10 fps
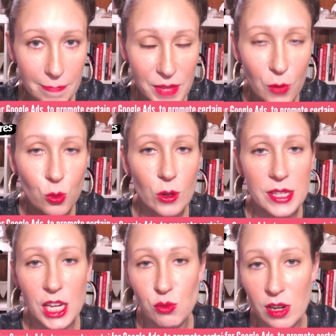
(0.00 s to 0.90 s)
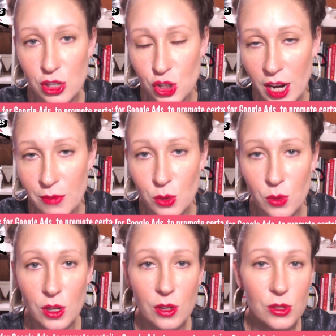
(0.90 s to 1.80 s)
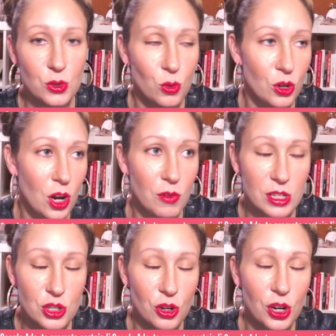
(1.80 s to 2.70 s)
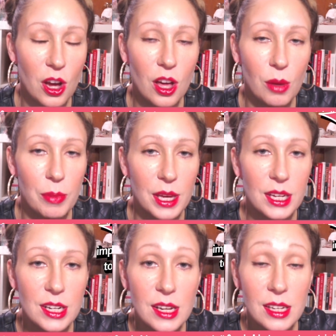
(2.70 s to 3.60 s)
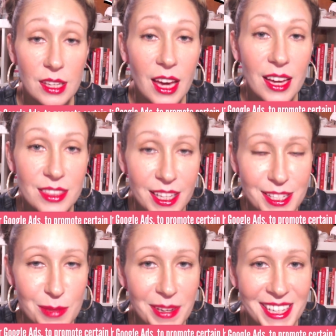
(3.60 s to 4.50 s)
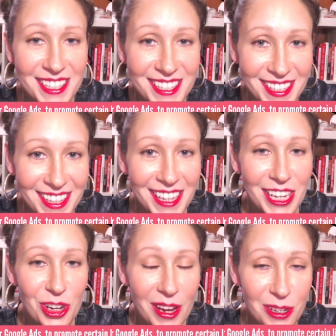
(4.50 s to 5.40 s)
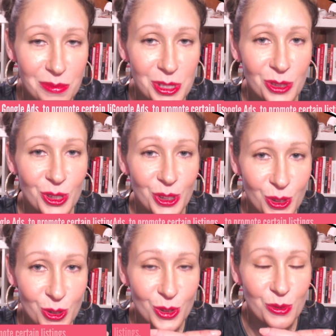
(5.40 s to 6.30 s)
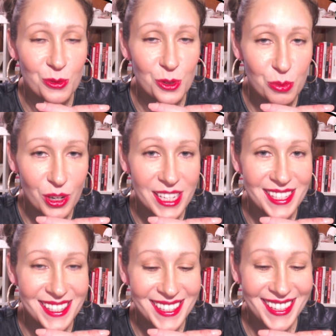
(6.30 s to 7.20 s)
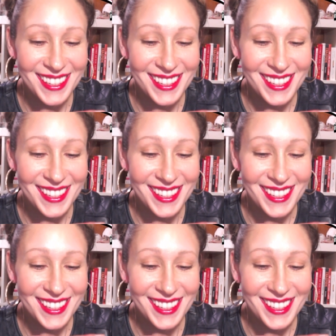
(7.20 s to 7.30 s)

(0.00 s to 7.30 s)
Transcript: Now, of course, they can register afterwards or not register at all, but yeah, that's the best. Getting your items sold on Google for full price.